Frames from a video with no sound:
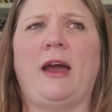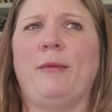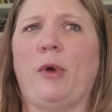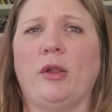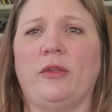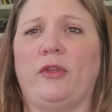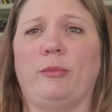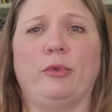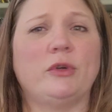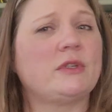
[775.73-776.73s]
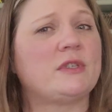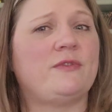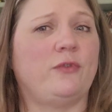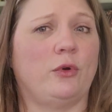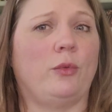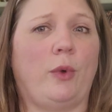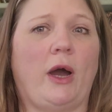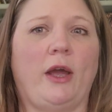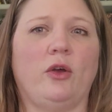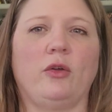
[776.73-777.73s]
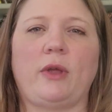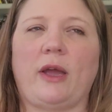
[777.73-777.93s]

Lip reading: eyeballing their books for a while.